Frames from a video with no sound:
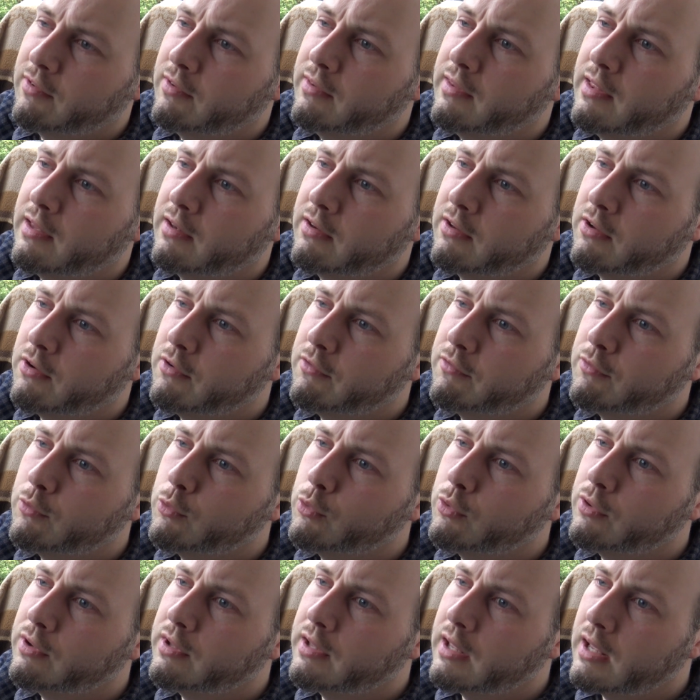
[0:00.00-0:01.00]
and then go
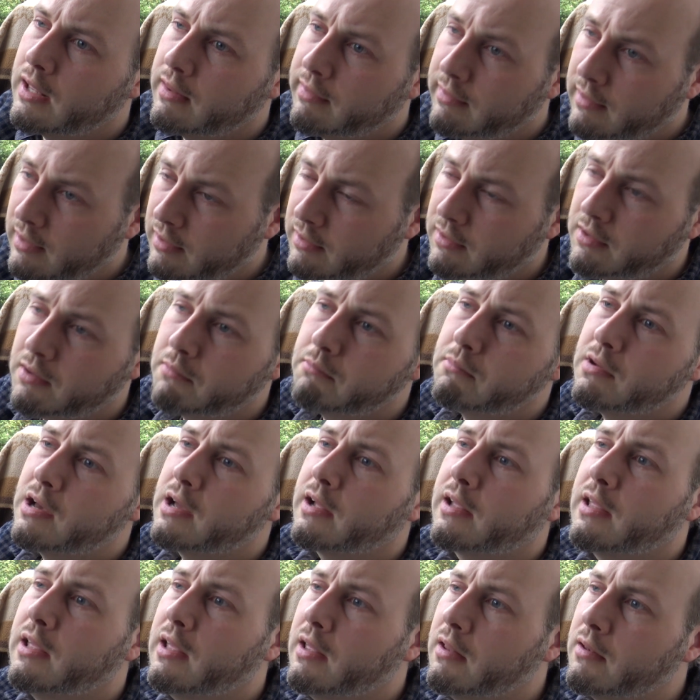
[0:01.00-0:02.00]
forward again, then come
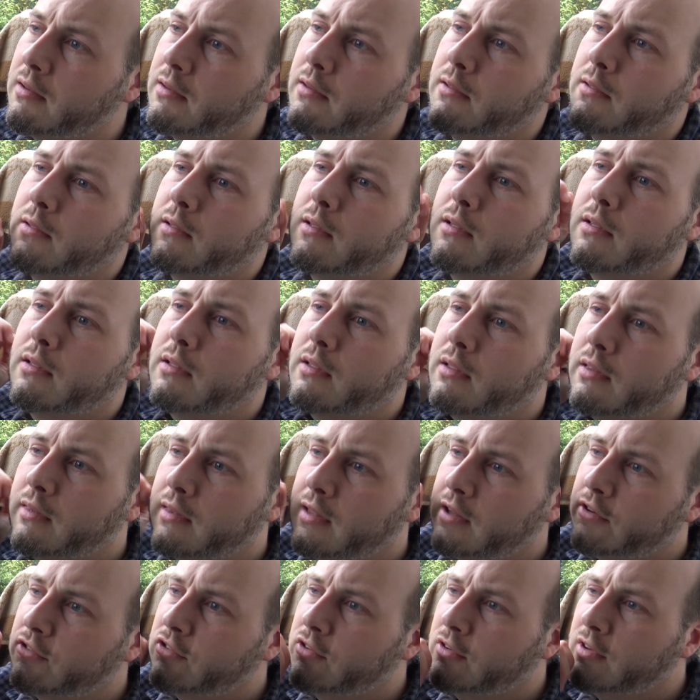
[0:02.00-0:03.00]
back in, and
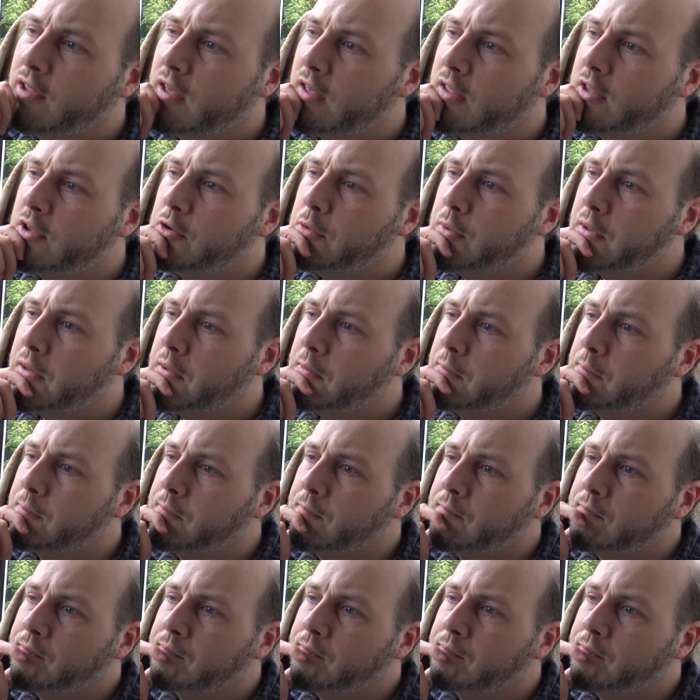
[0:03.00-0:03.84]
that should get you in.